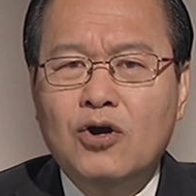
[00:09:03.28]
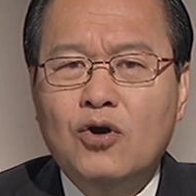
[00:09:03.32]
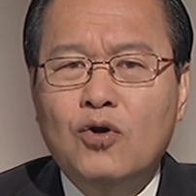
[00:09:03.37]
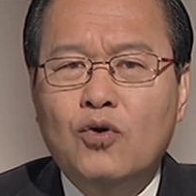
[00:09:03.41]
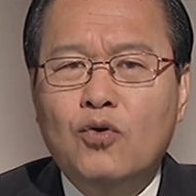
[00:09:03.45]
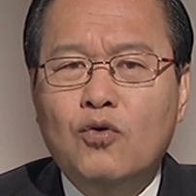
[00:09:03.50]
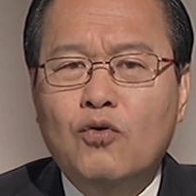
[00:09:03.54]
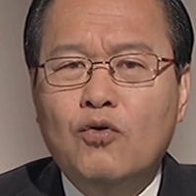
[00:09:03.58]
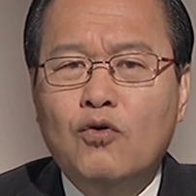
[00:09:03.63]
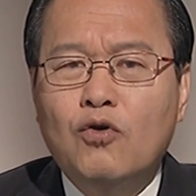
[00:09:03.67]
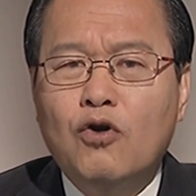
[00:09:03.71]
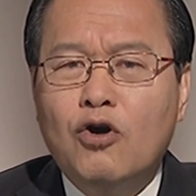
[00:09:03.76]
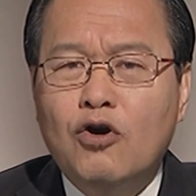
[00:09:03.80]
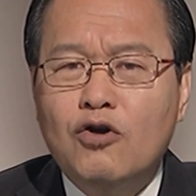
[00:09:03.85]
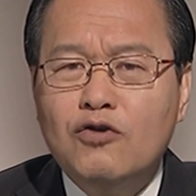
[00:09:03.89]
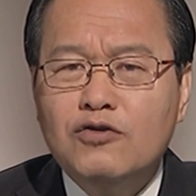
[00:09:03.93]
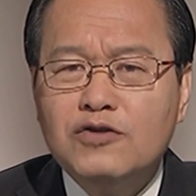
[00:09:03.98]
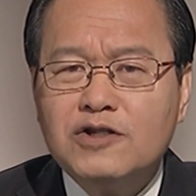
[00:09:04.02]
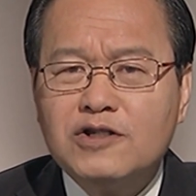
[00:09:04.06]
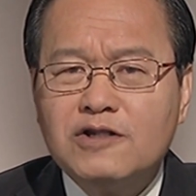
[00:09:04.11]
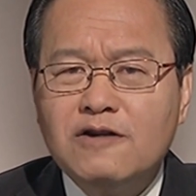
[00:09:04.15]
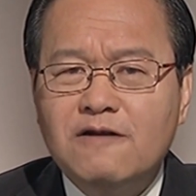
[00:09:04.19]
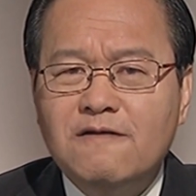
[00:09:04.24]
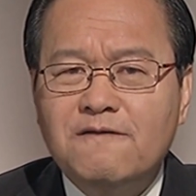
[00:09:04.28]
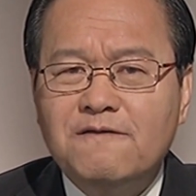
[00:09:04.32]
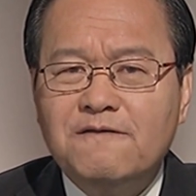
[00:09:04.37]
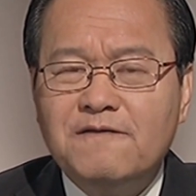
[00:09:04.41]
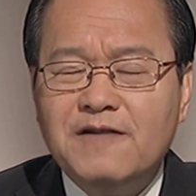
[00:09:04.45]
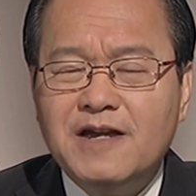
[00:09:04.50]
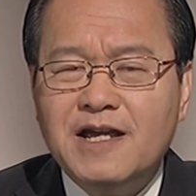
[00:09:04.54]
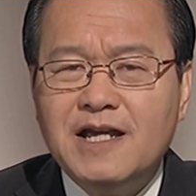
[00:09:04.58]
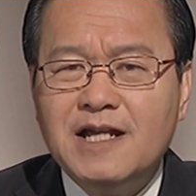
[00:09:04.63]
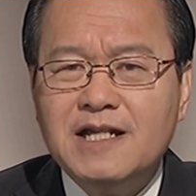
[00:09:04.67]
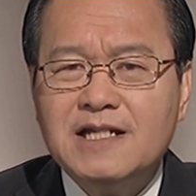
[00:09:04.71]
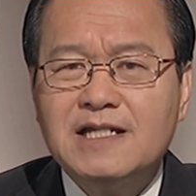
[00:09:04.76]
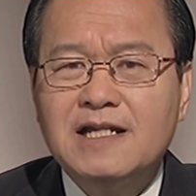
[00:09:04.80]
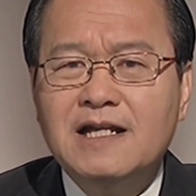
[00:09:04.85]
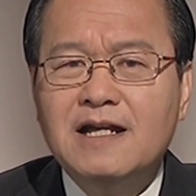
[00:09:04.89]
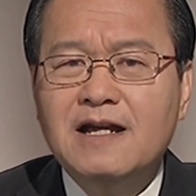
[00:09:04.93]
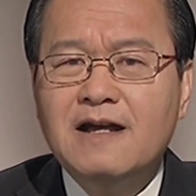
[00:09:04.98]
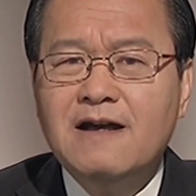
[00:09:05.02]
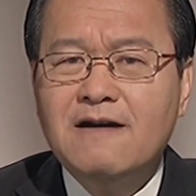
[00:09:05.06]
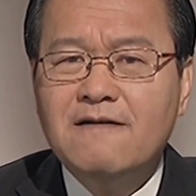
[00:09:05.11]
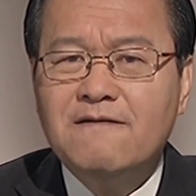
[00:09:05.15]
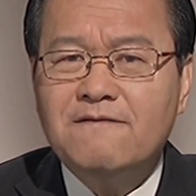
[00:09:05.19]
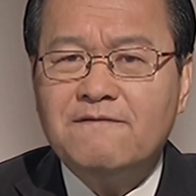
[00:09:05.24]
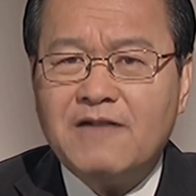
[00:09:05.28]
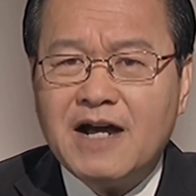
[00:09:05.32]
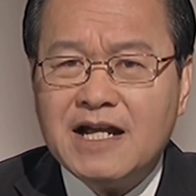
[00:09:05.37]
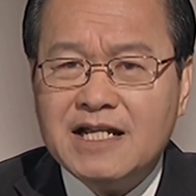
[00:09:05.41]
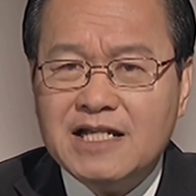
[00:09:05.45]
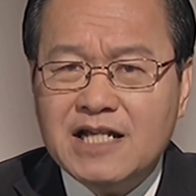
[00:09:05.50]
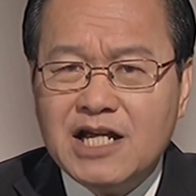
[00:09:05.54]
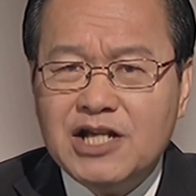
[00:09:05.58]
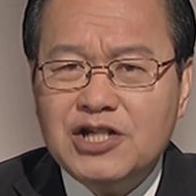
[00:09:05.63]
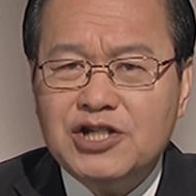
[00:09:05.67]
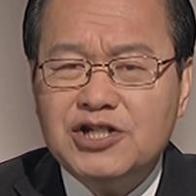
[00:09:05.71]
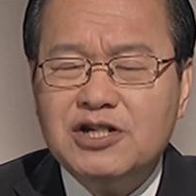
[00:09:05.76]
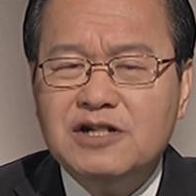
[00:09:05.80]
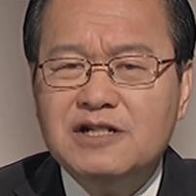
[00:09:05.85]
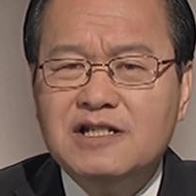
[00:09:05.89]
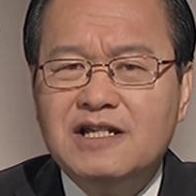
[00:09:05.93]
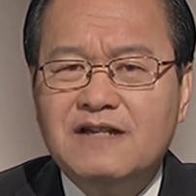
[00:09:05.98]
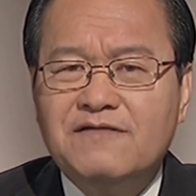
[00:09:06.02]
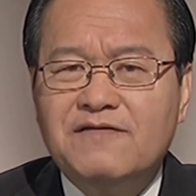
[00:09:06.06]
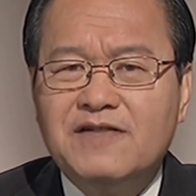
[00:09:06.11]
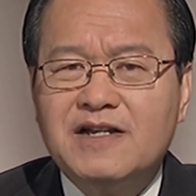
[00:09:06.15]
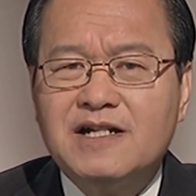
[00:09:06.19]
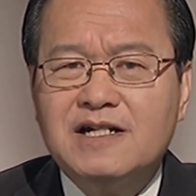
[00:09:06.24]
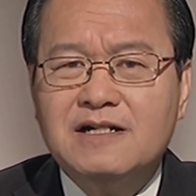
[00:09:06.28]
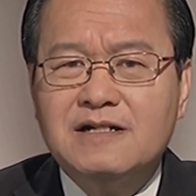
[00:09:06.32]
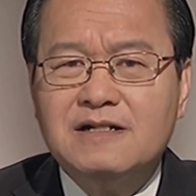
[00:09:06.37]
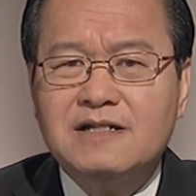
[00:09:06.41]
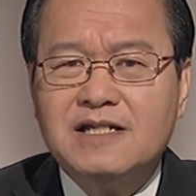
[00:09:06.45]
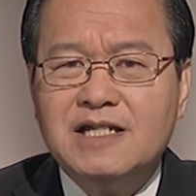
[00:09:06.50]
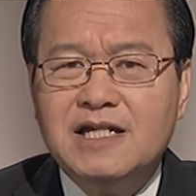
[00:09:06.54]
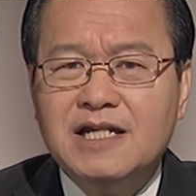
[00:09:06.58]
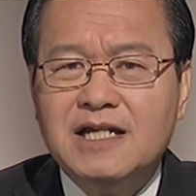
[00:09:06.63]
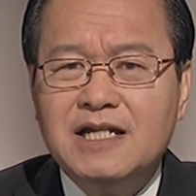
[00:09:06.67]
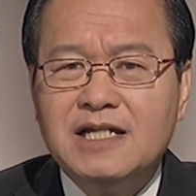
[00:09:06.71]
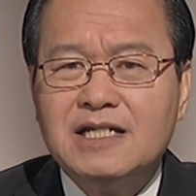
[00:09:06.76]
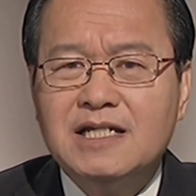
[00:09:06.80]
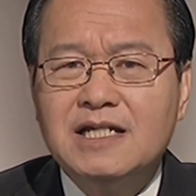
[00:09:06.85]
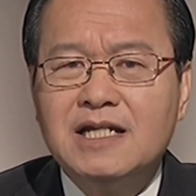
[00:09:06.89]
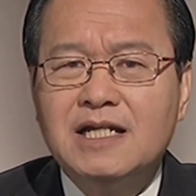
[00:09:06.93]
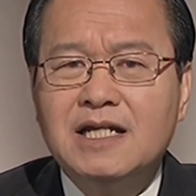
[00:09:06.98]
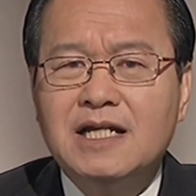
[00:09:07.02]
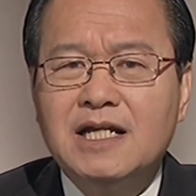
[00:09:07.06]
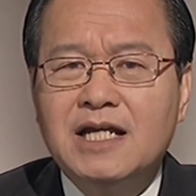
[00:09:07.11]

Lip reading: who also face financial difficulties